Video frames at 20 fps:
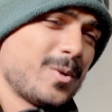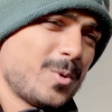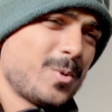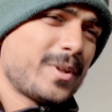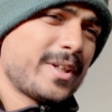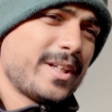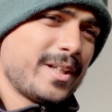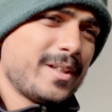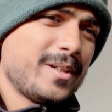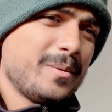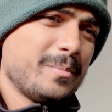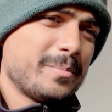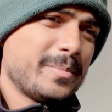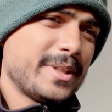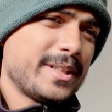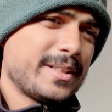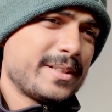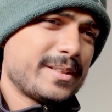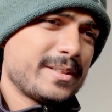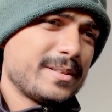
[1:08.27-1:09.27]
Okay,
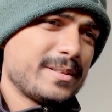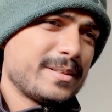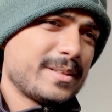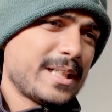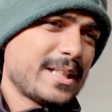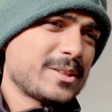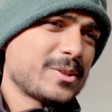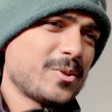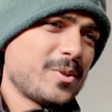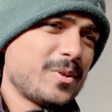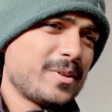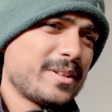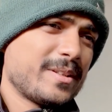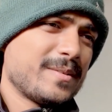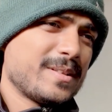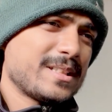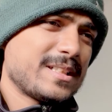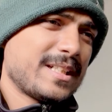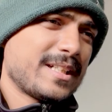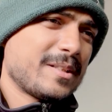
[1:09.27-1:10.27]
but that's going to give
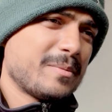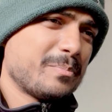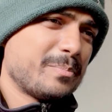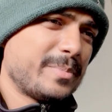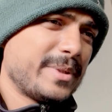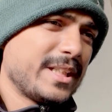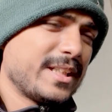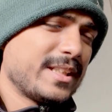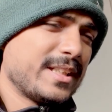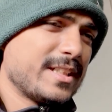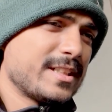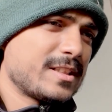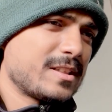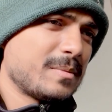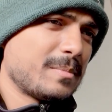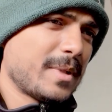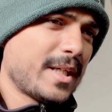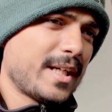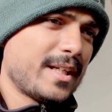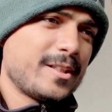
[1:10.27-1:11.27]
us like a big
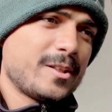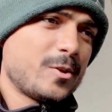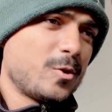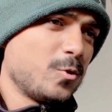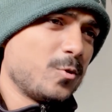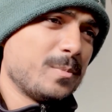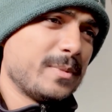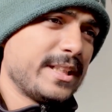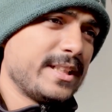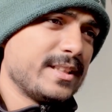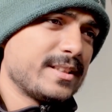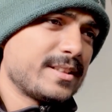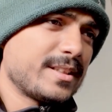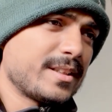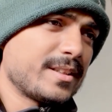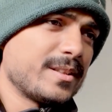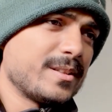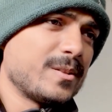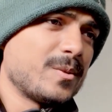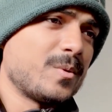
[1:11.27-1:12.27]
list, man. Too many
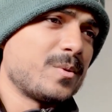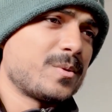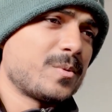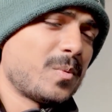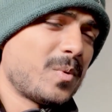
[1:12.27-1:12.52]
signals.